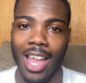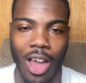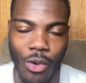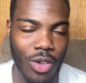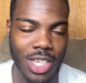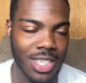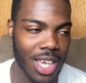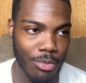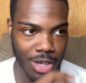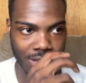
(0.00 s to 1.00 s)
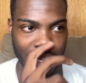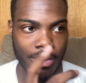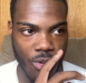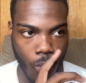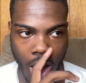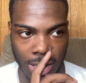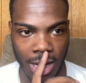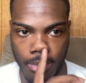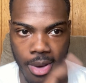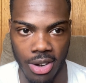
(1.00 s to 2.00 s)
I don't want to say it because they be watching
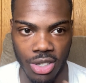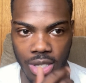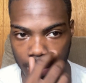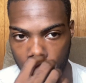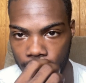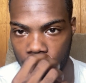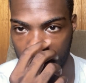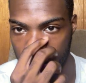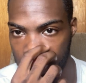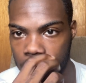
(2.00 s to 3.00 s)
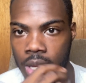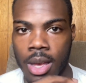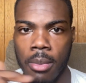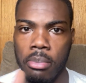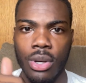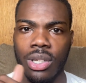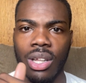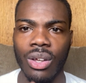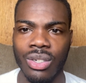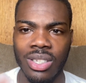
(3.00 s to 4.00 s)
and monitoring my videos, put
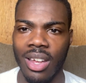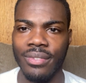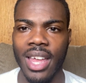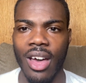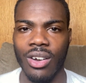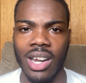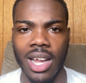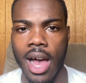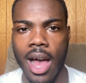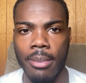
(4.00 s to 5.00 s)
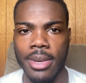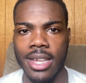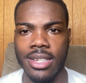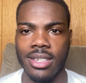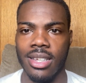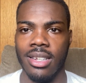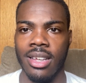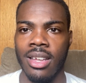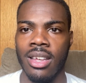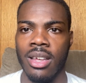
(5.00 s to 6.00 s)
little stuff down in the comments
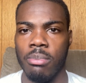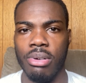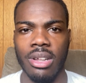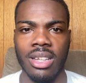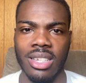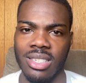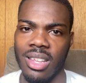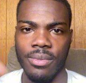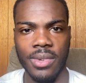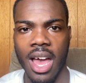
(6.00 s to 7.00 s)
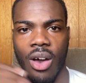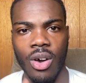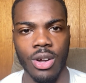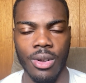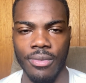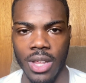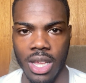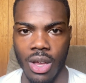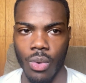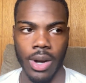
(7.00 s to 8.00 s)
and put little stuff down under the
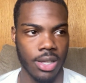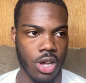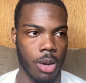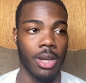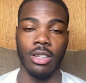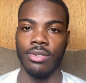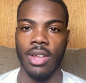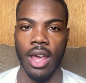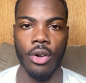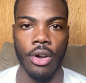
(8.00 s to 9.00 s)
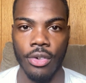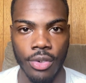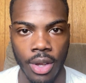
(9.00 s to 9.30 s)
video when I talk about the flat earth.